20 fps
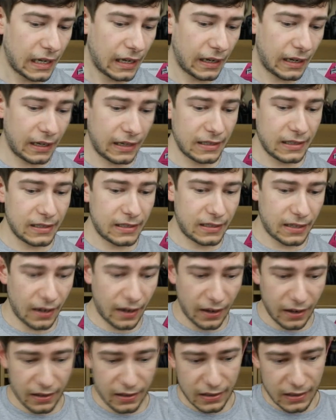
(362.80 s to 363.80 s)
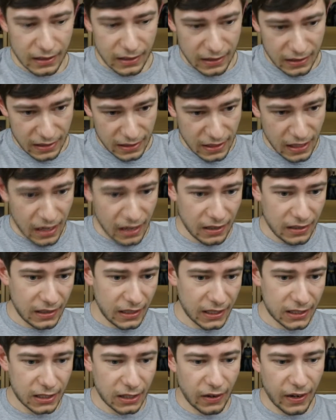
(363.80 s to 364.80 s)
and yeah,
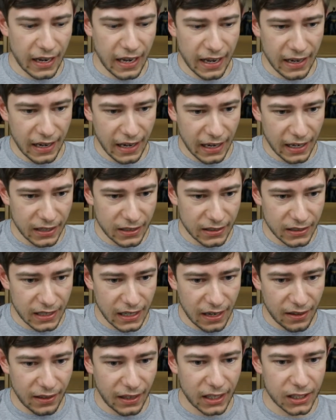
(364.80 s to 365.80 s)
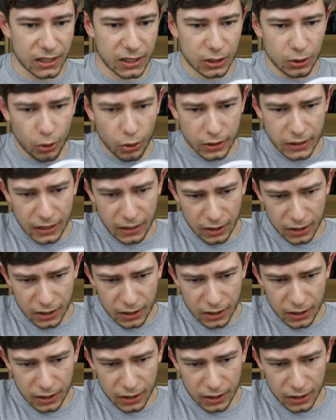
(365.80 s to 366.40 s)
let's go ahead and get that sorted.